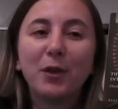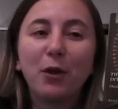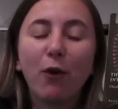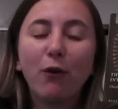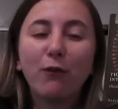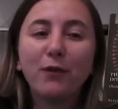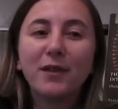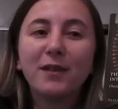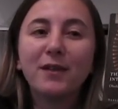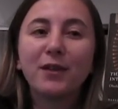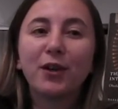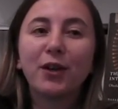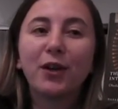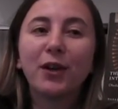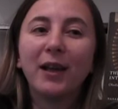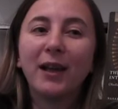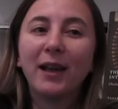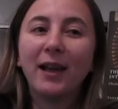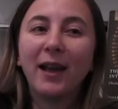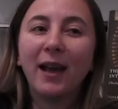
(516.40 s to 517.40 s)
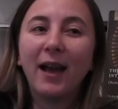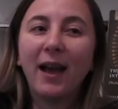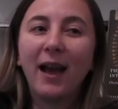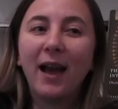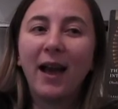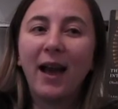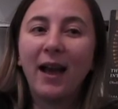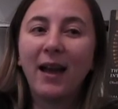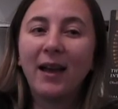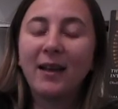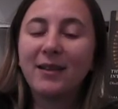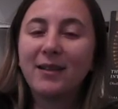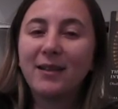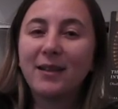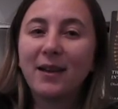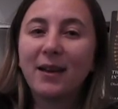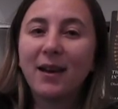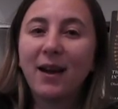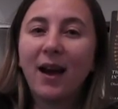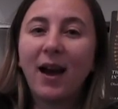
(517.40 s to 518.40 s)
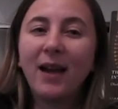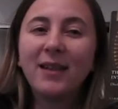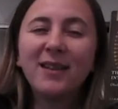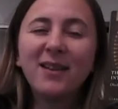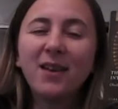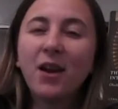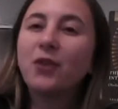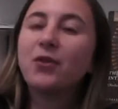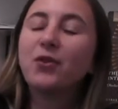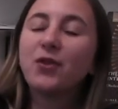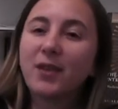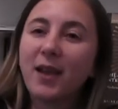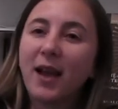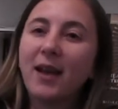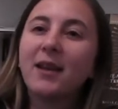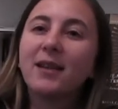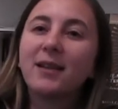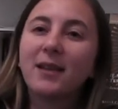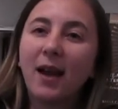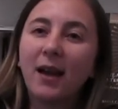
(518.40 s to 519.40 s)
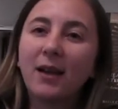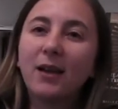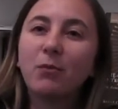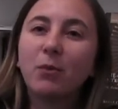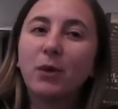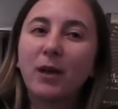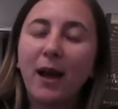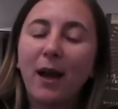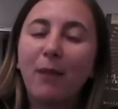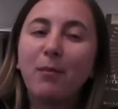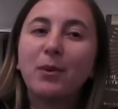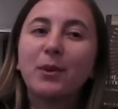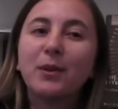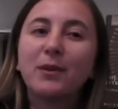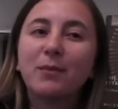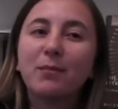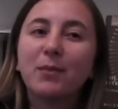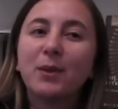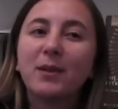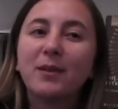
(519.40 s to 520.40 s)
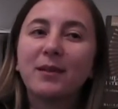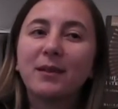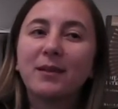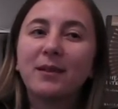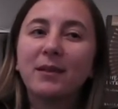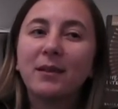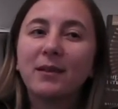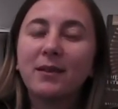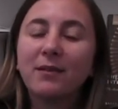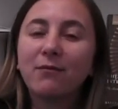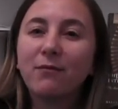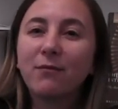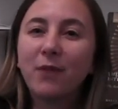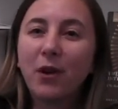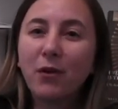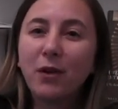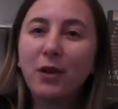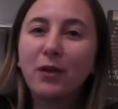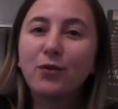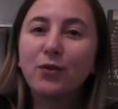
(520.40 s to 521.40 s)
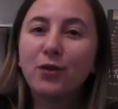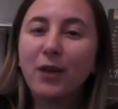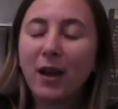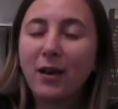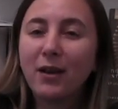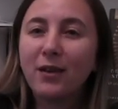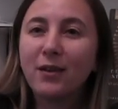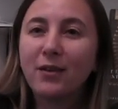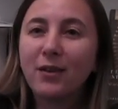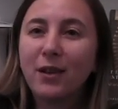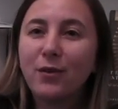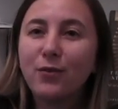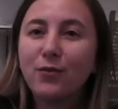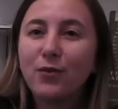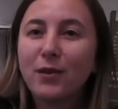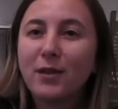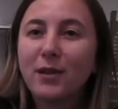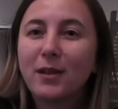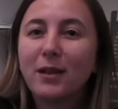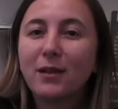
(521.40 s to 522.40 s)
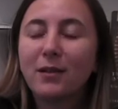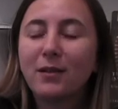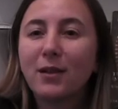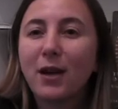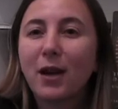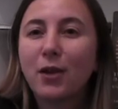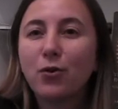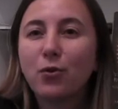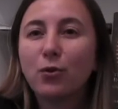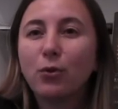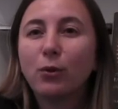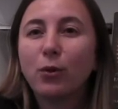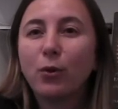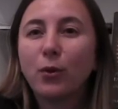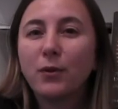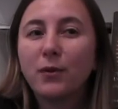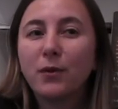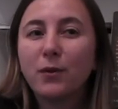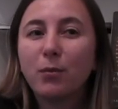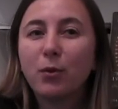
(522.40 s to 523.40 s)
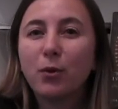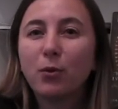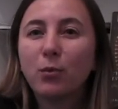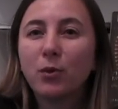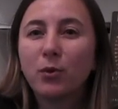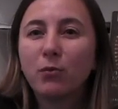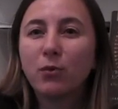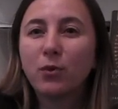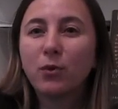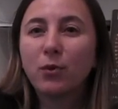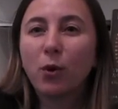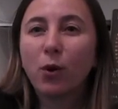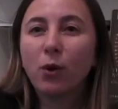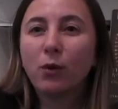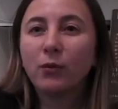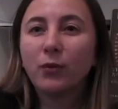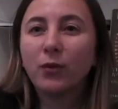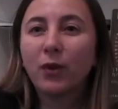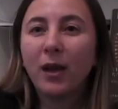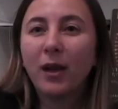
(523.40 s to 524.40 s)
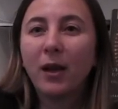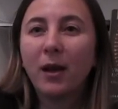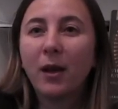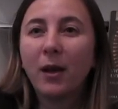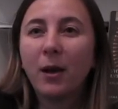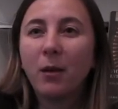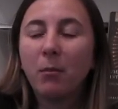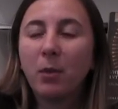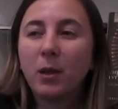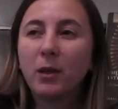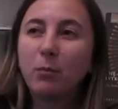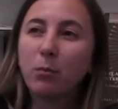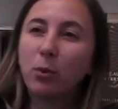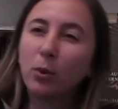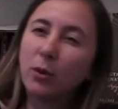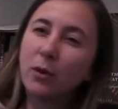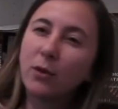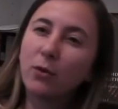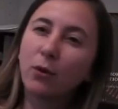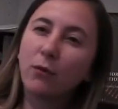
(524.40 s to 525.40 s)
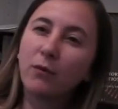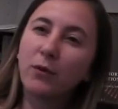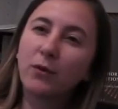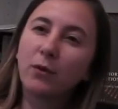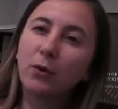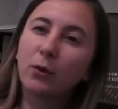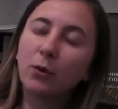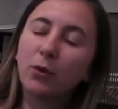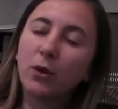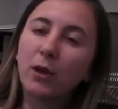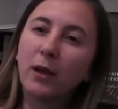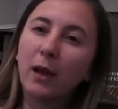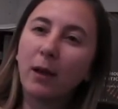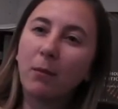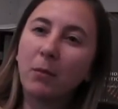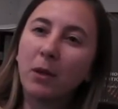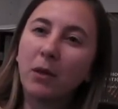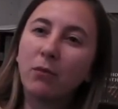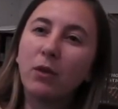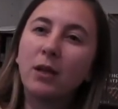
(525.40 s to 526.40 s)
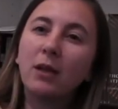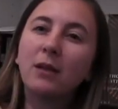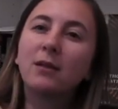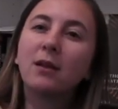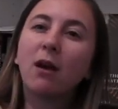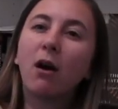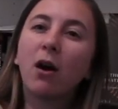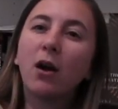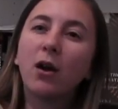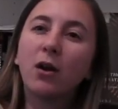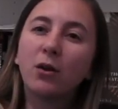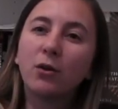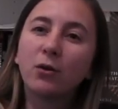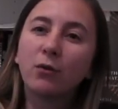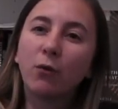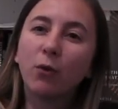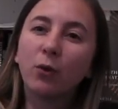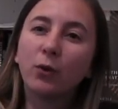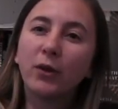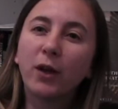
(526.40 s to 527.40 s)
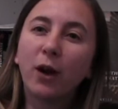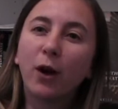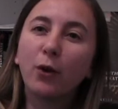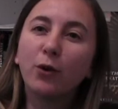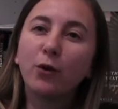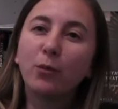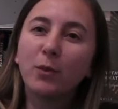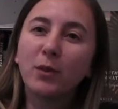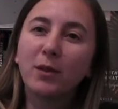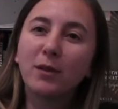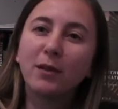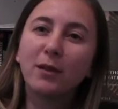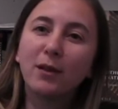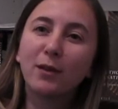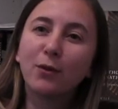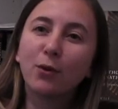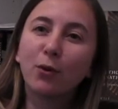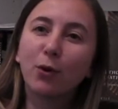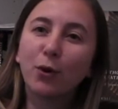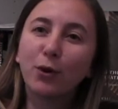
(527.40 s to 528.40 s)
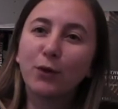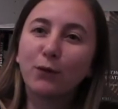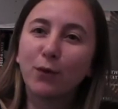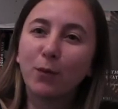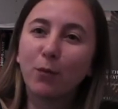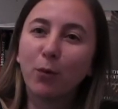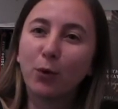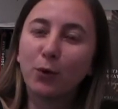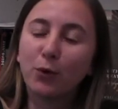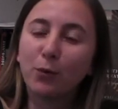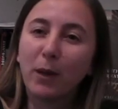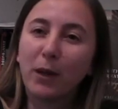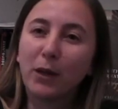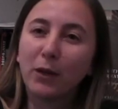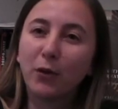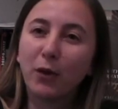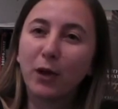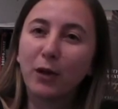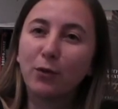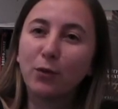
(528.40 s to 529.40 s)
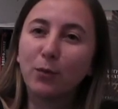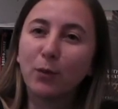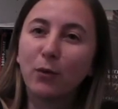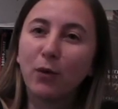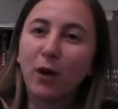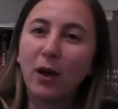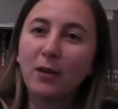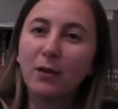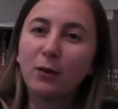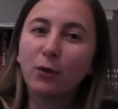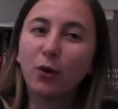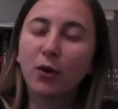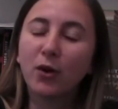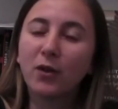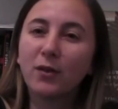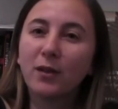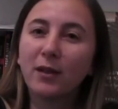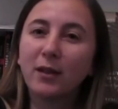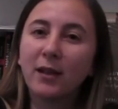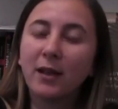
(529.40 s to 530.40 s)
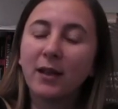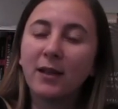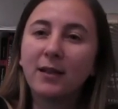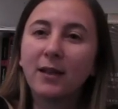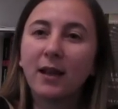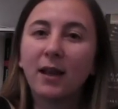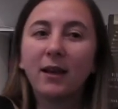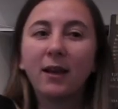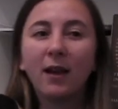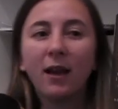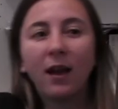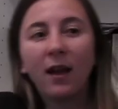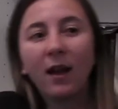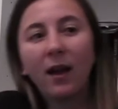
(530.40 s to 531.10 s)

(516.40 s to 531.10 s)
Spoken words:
officer, and I didn't understand exactly what happened, but this very interesting international law dispute was resolved by the police officer looking at me, really tired of all the arguments that he's heard from all the Belgrade human rights lawyers, and he said,